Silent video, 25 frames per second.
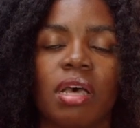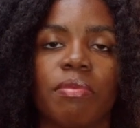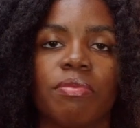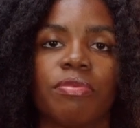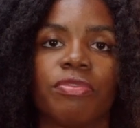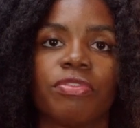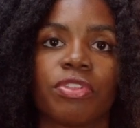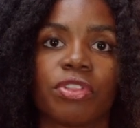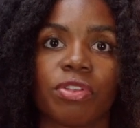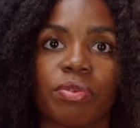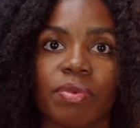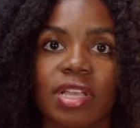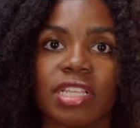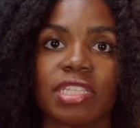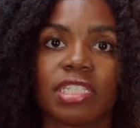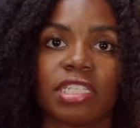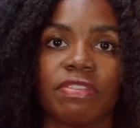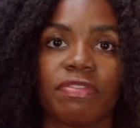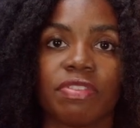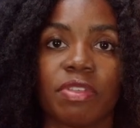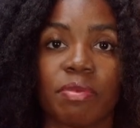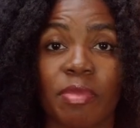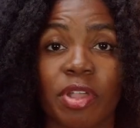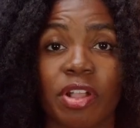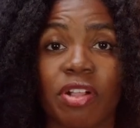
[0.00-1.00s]
for the rest
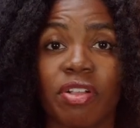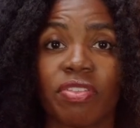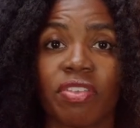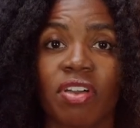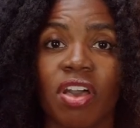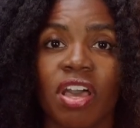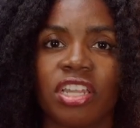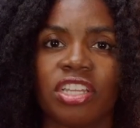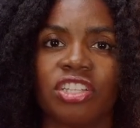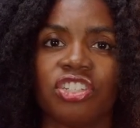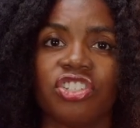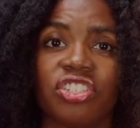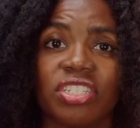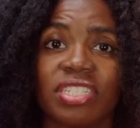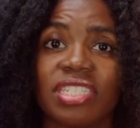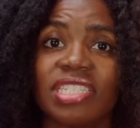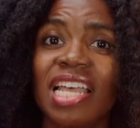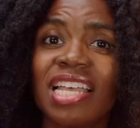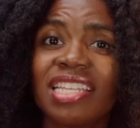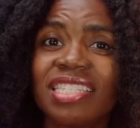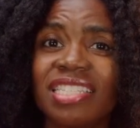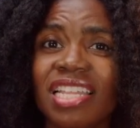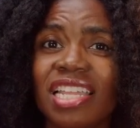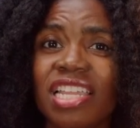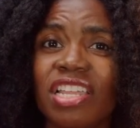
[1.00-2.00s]
of the marathon. And she
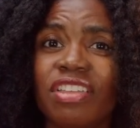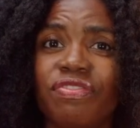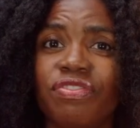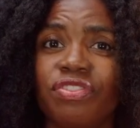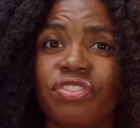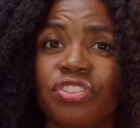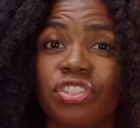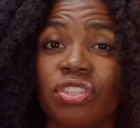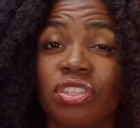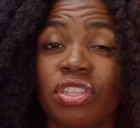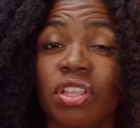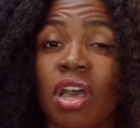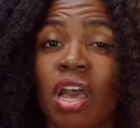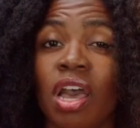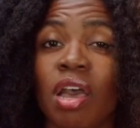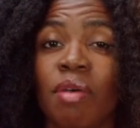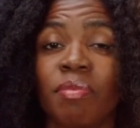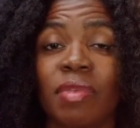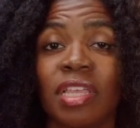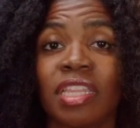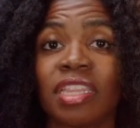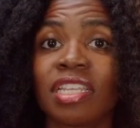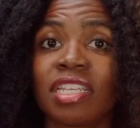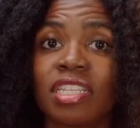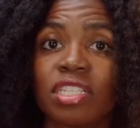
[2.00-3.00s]
says that if
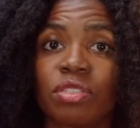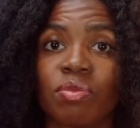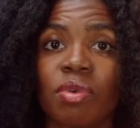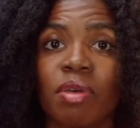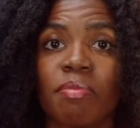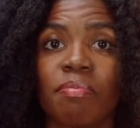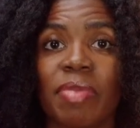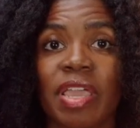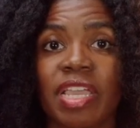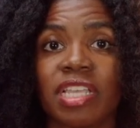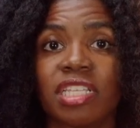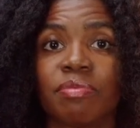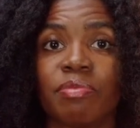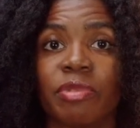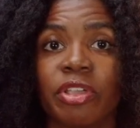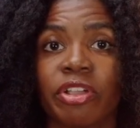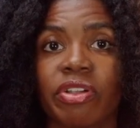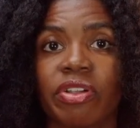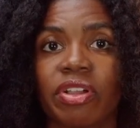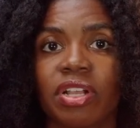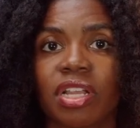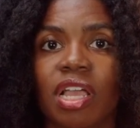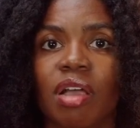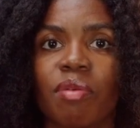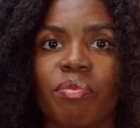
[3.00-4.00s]
at least one
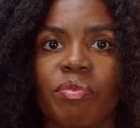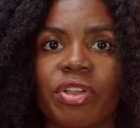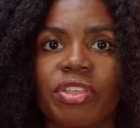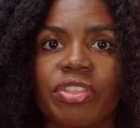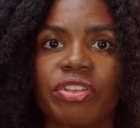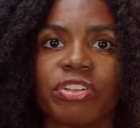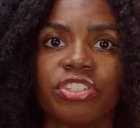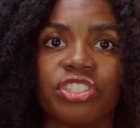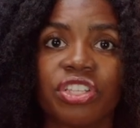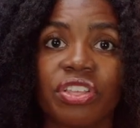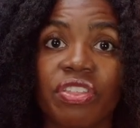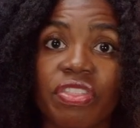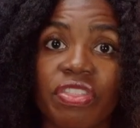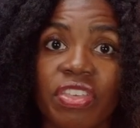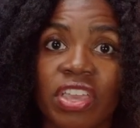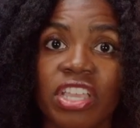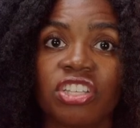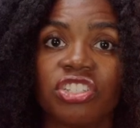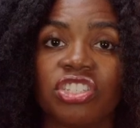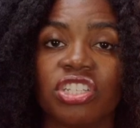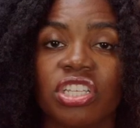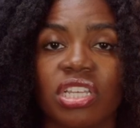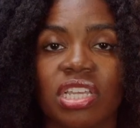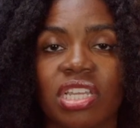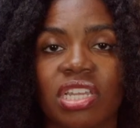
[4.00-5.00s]
pacemaker had come with her, she
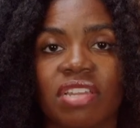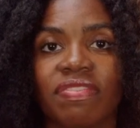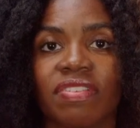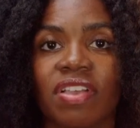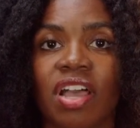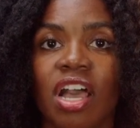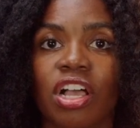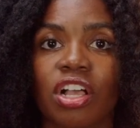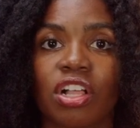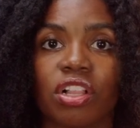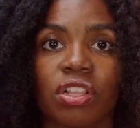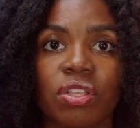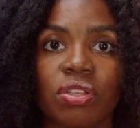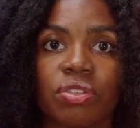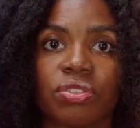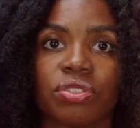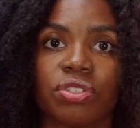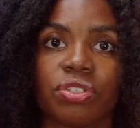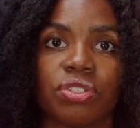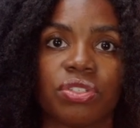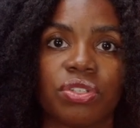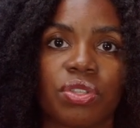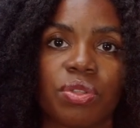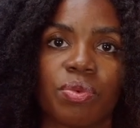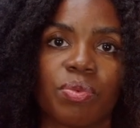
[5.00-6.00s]
thinks she could have gotten closer
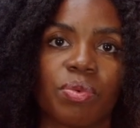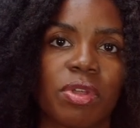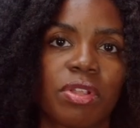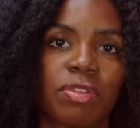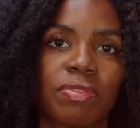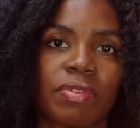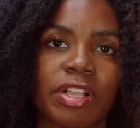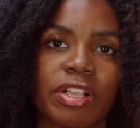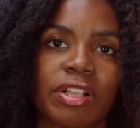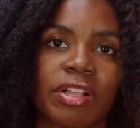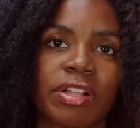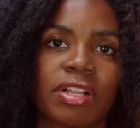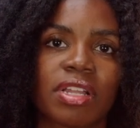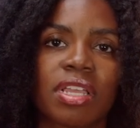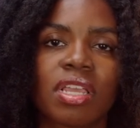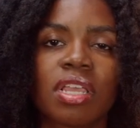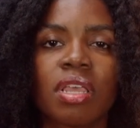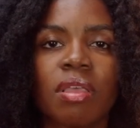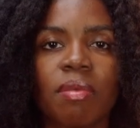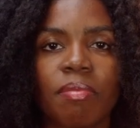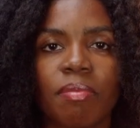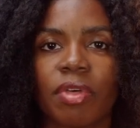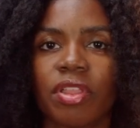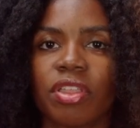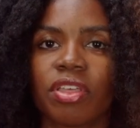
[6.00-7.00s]
to the world record,
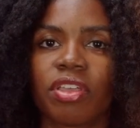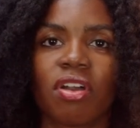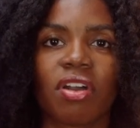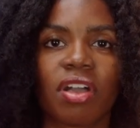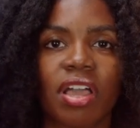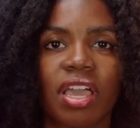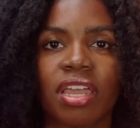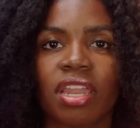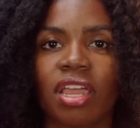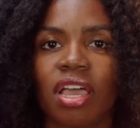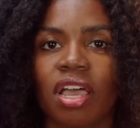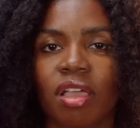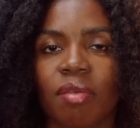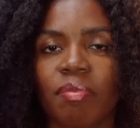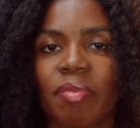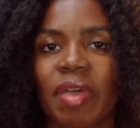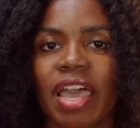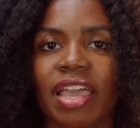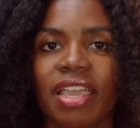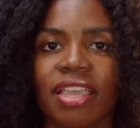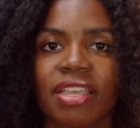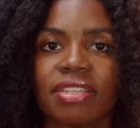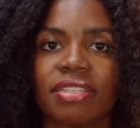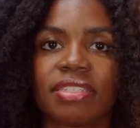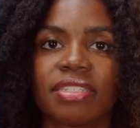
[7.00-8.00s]
but they all kind of hung
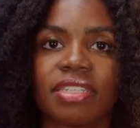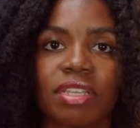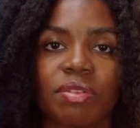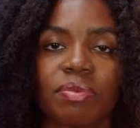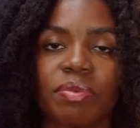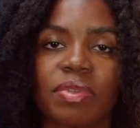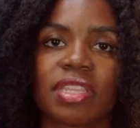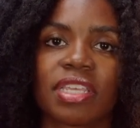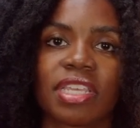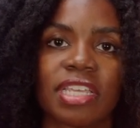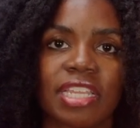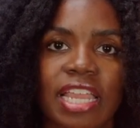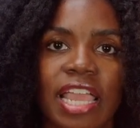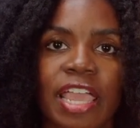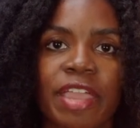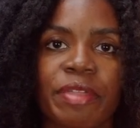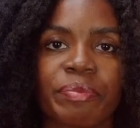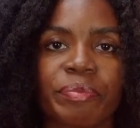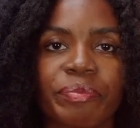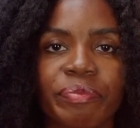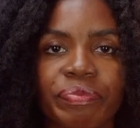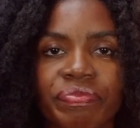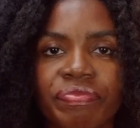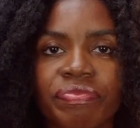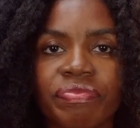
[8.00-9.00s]
back and stayed with Gidey.
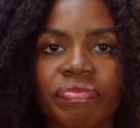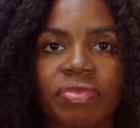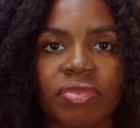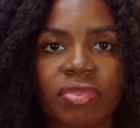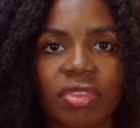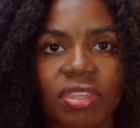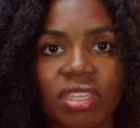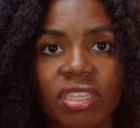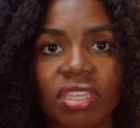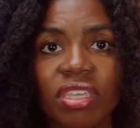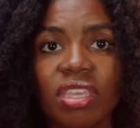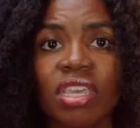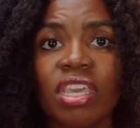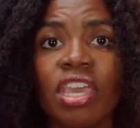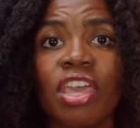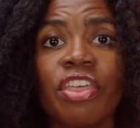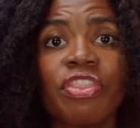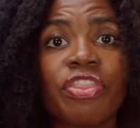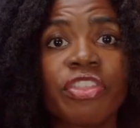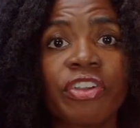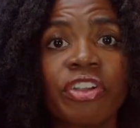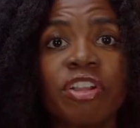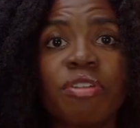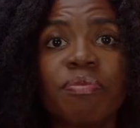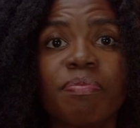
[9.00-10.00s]
In
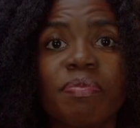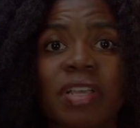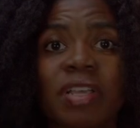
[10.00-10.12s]
third